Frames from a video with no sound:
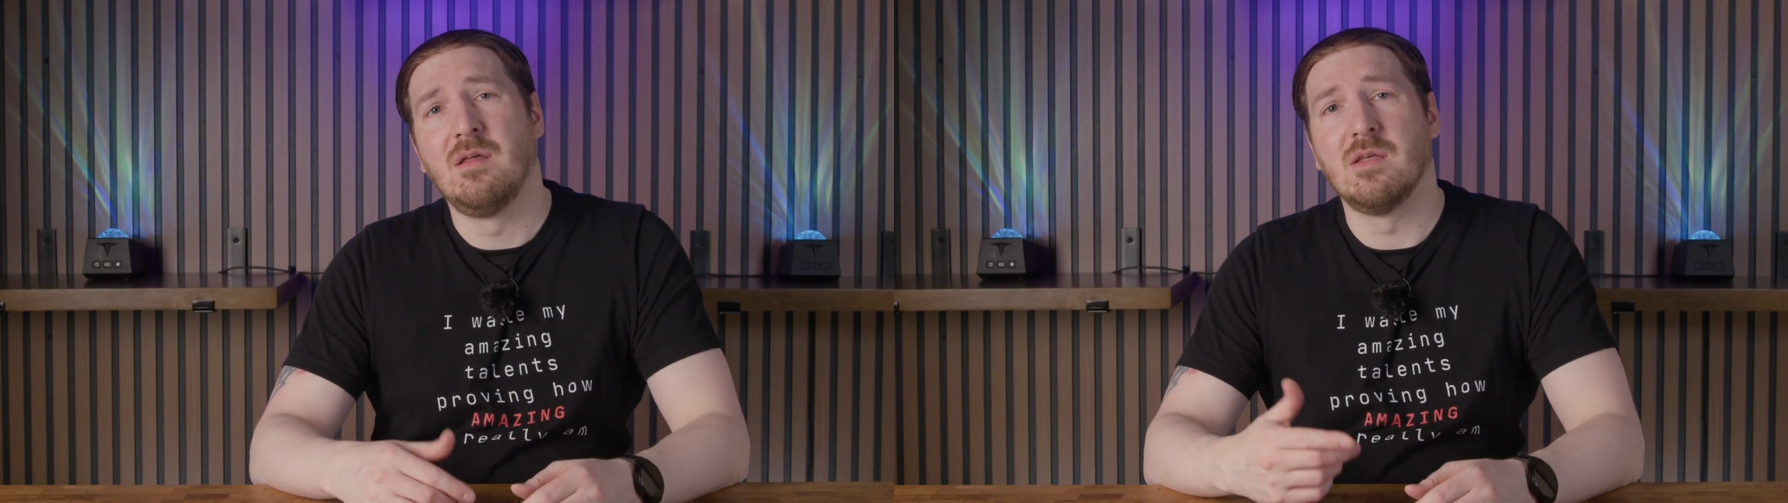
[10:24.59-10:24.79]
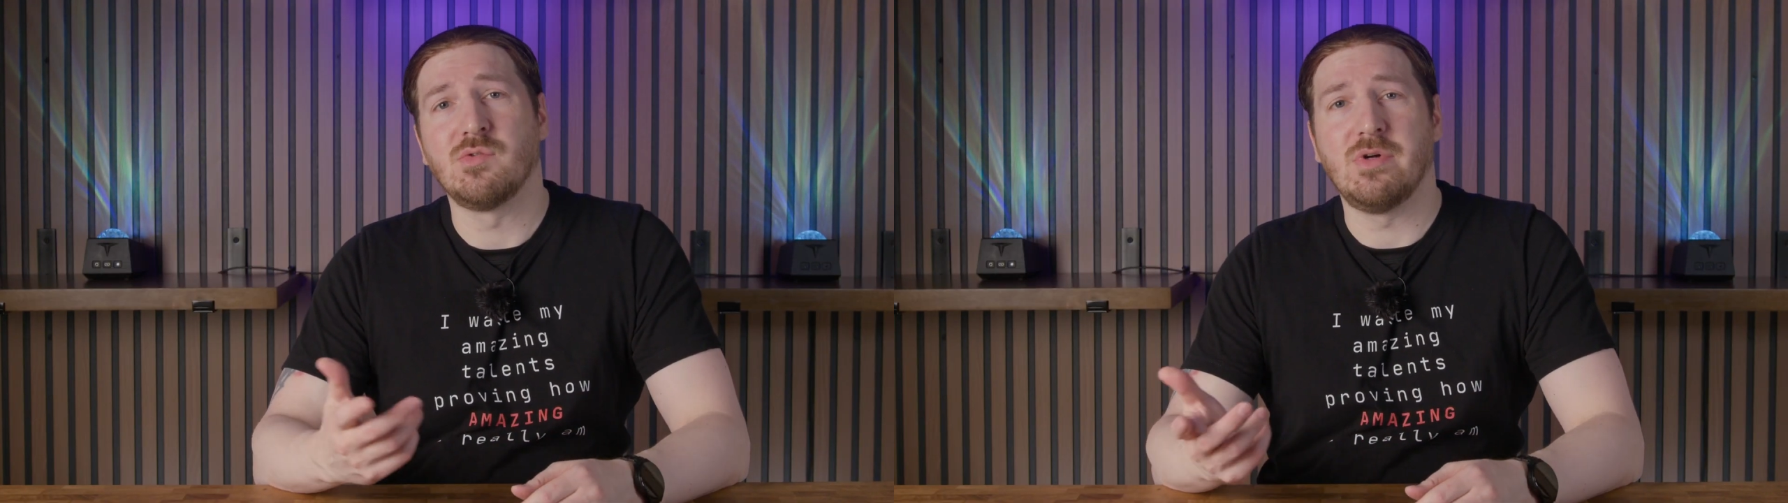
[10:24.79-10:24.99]

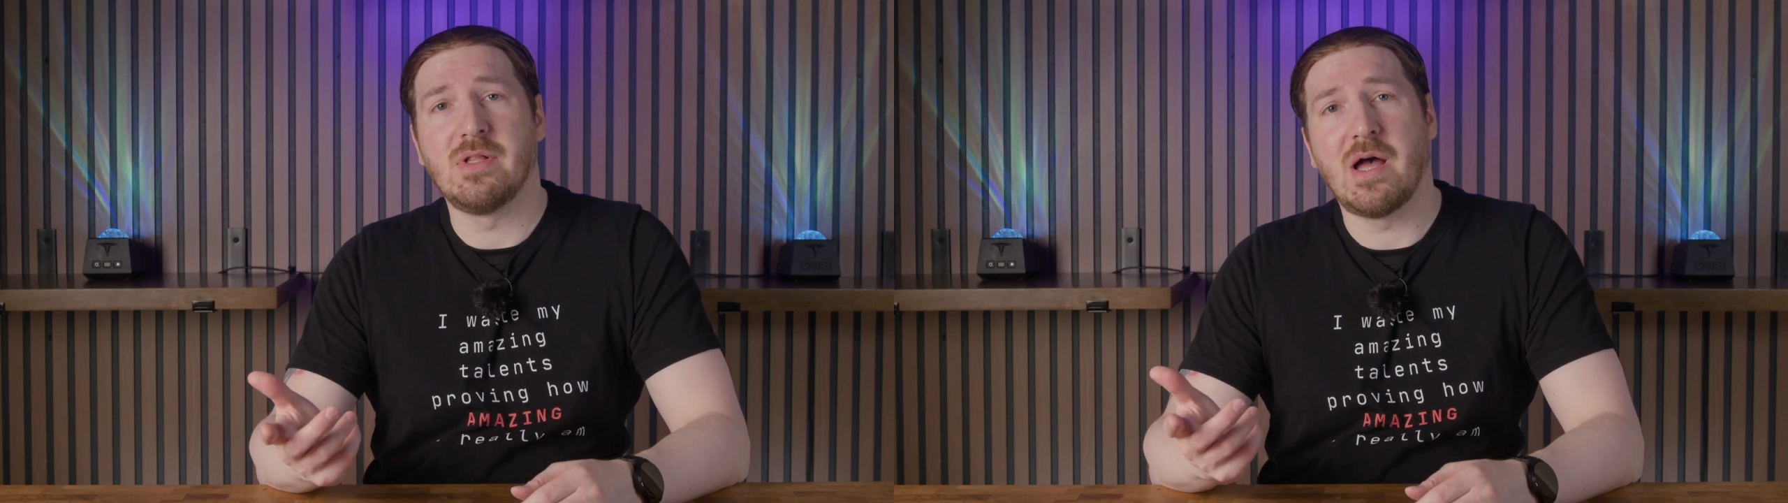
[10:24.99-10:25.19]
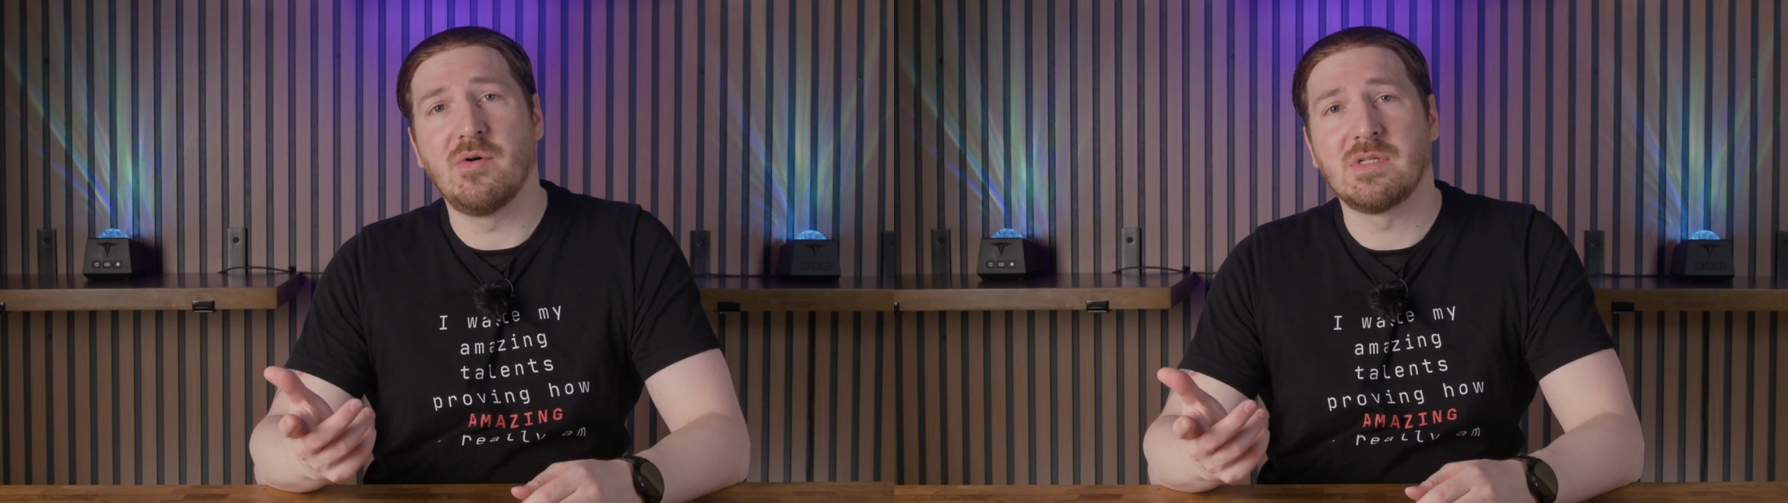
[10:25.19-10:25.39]
This will
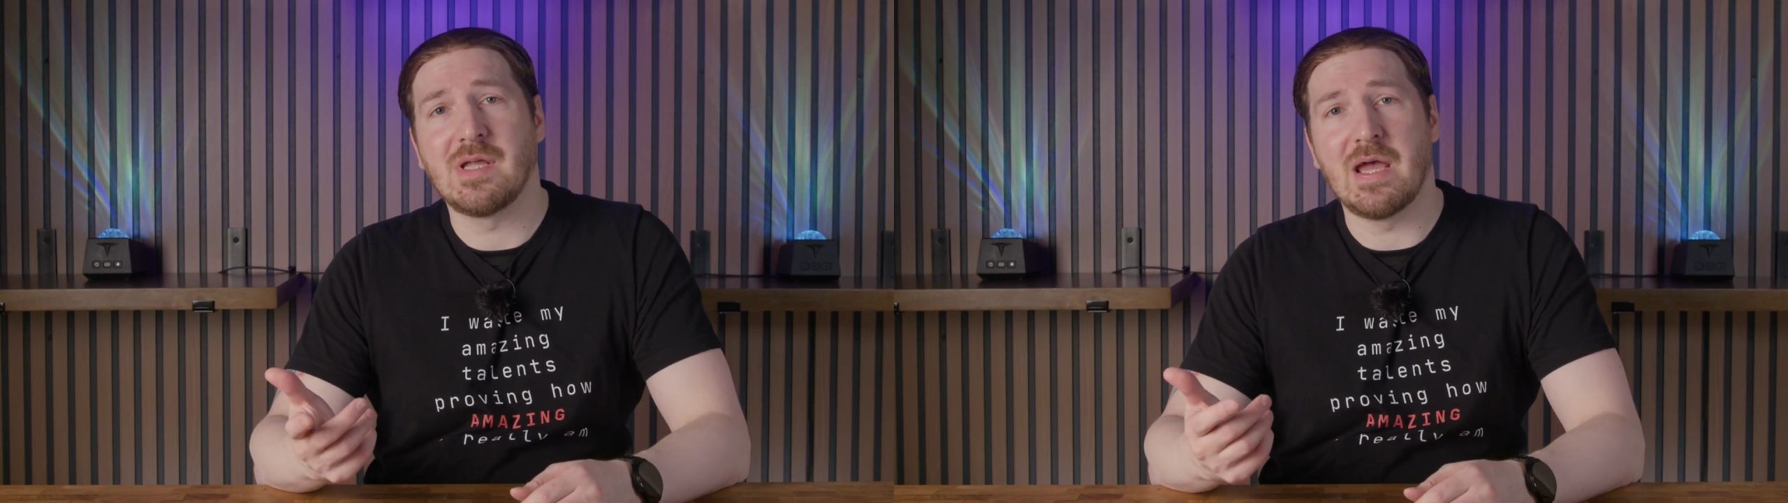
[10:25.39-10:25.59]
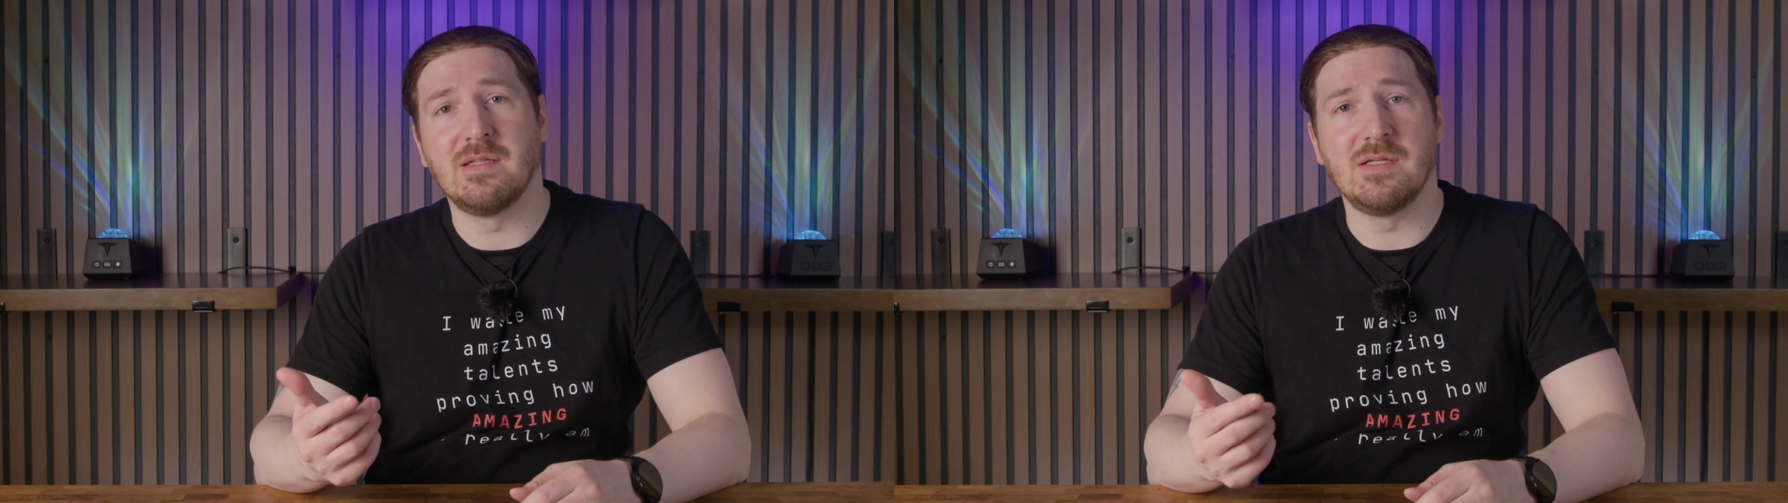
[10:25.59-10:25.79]
allow us
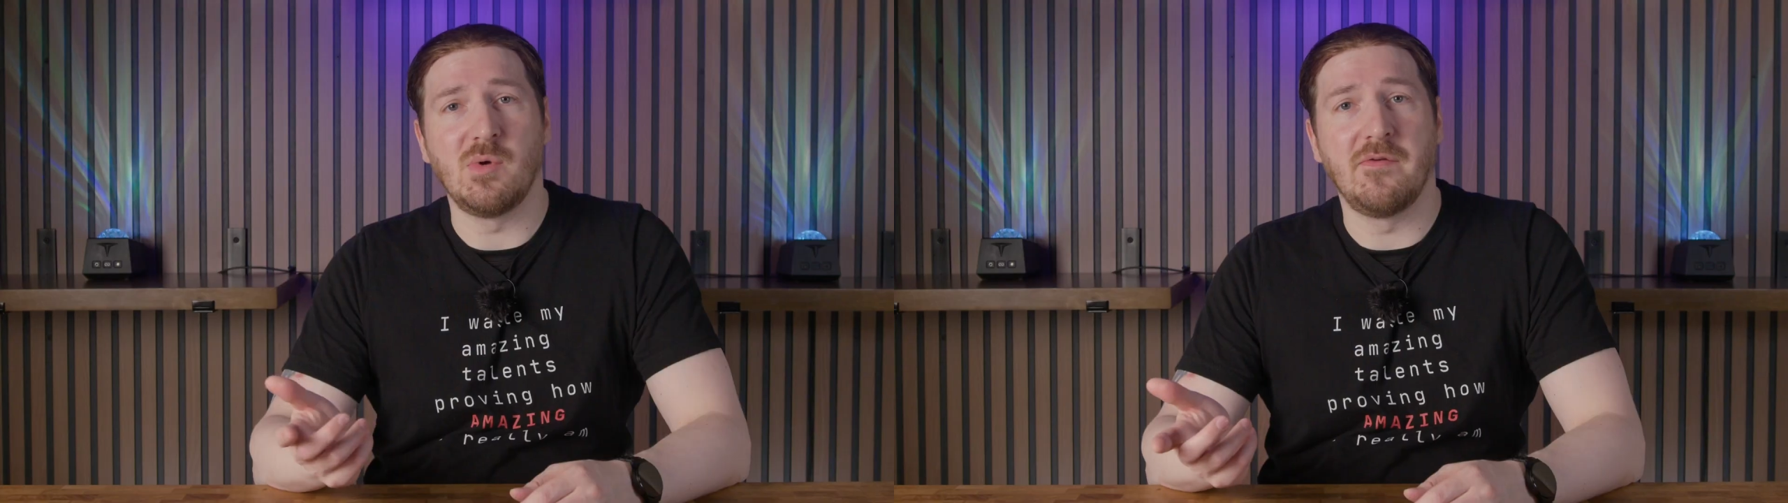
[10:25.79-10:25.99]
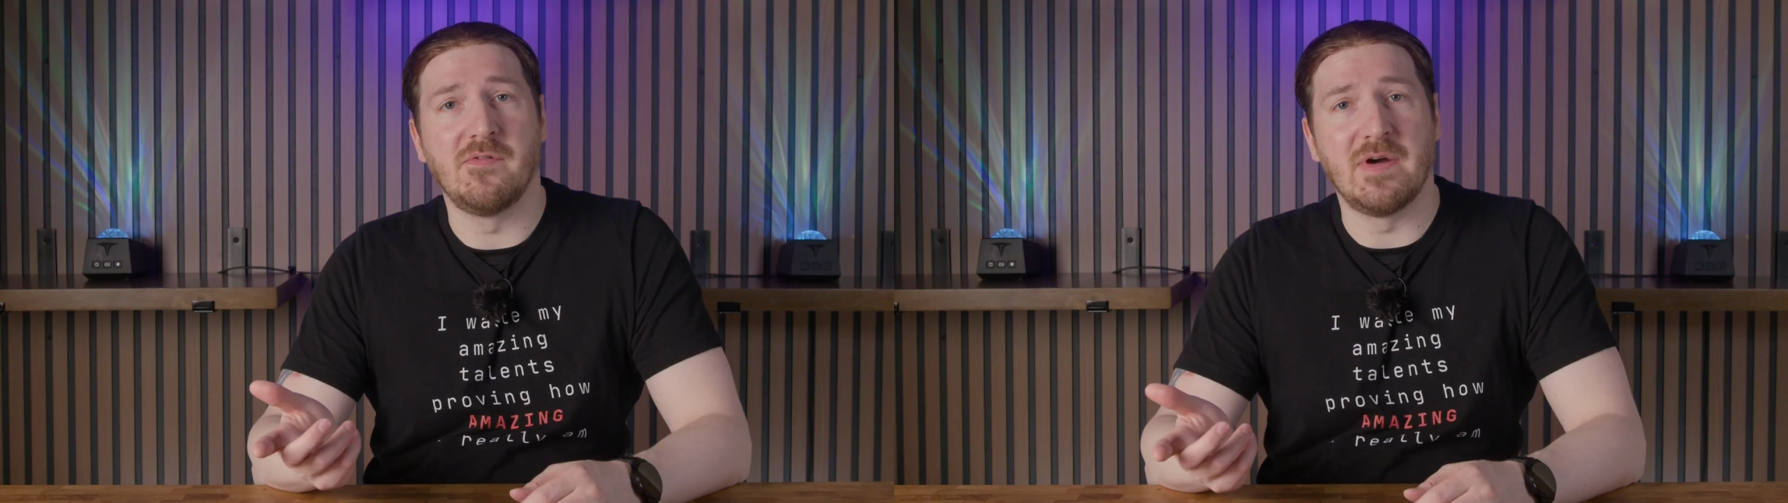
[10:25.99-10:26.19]
to add
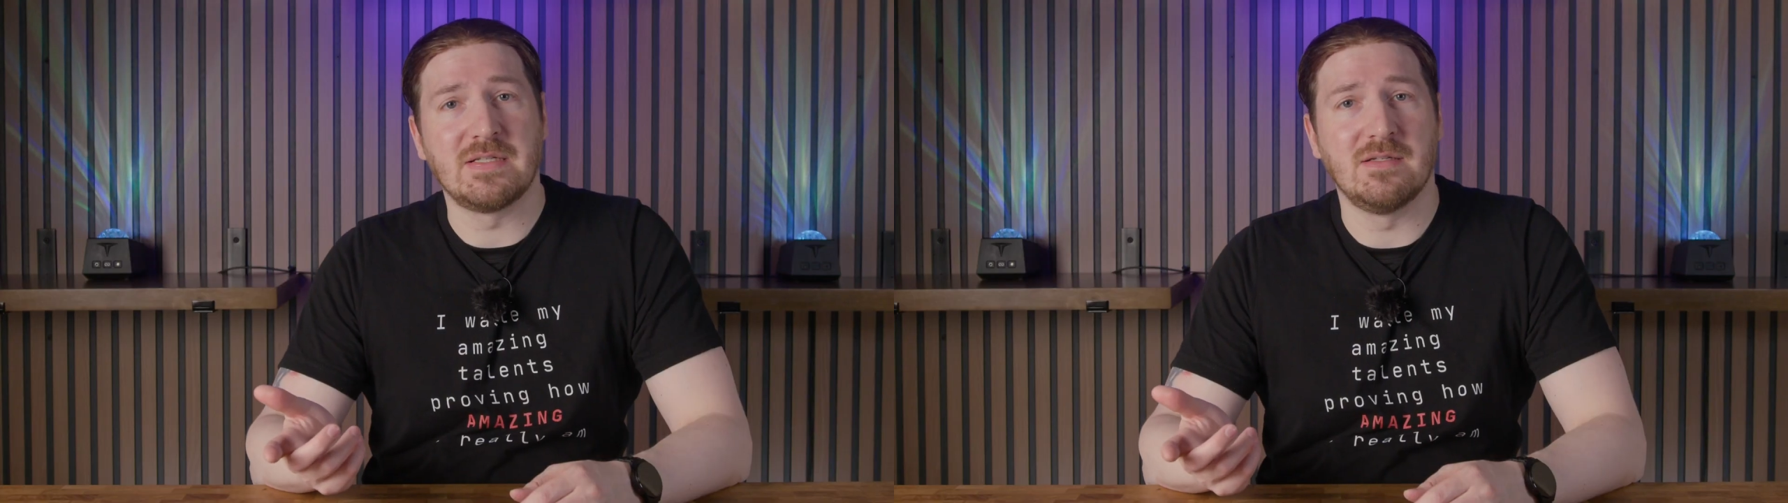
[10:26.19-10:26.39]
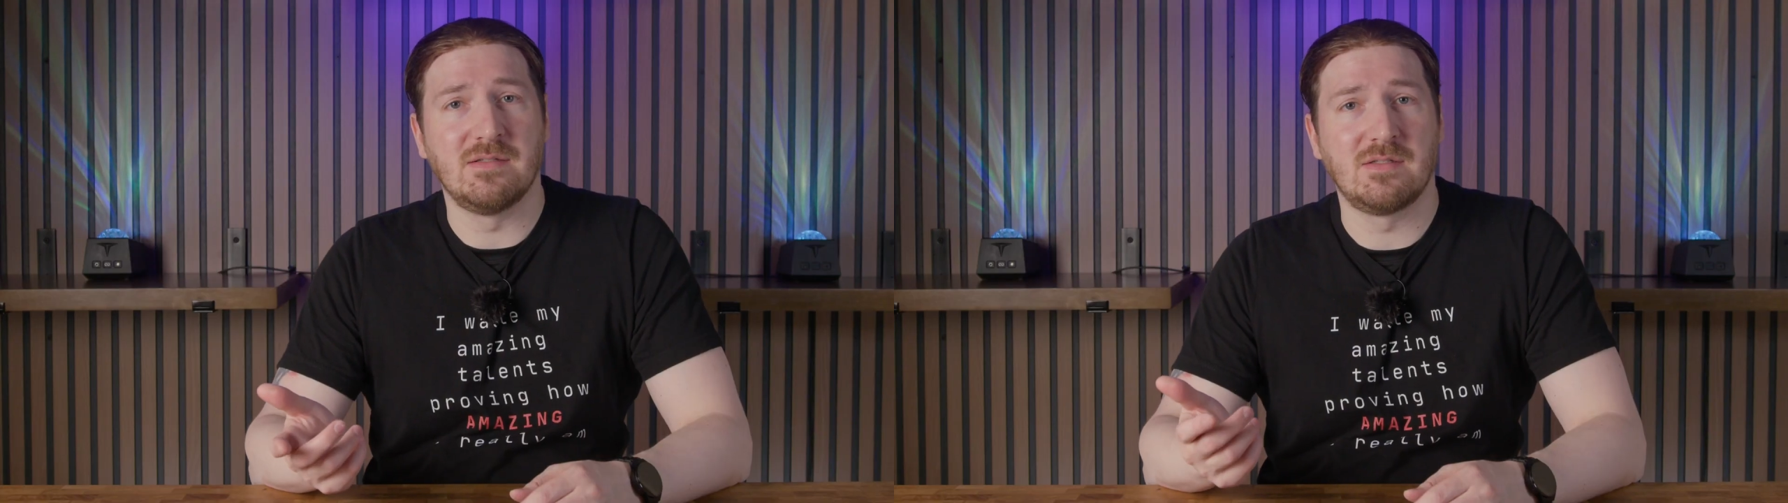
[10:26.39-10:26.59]
Z-Wave
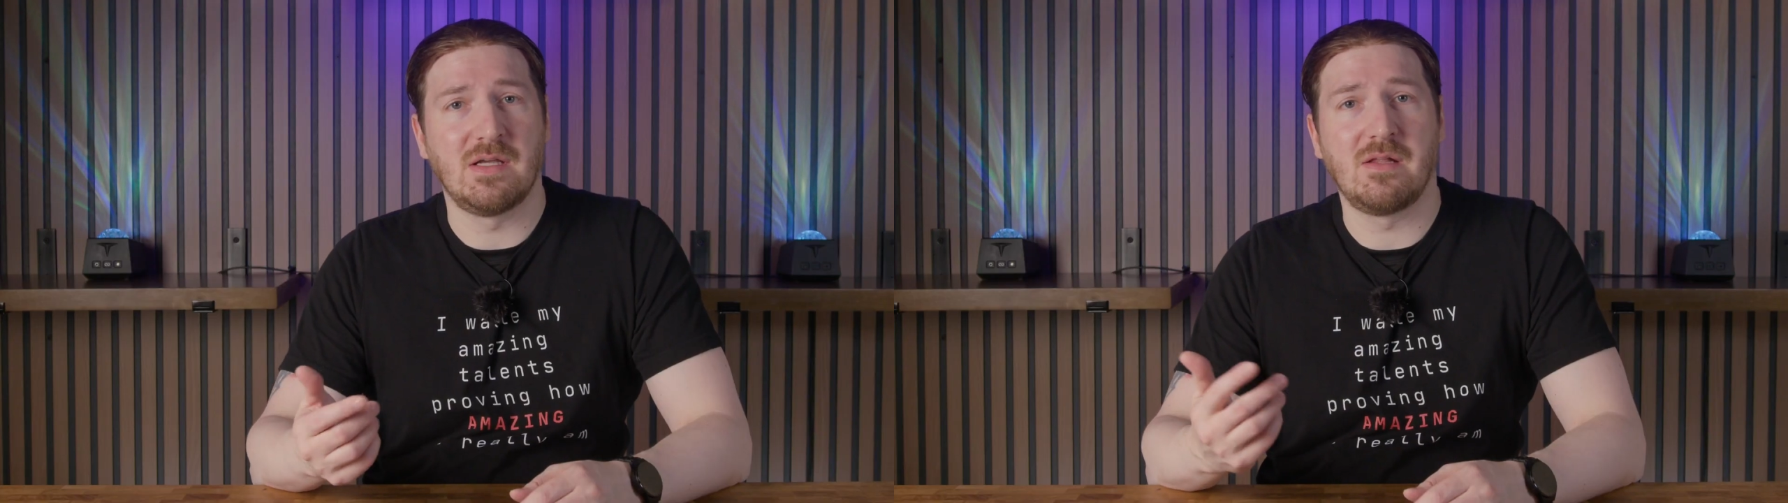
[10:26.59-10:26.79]
devices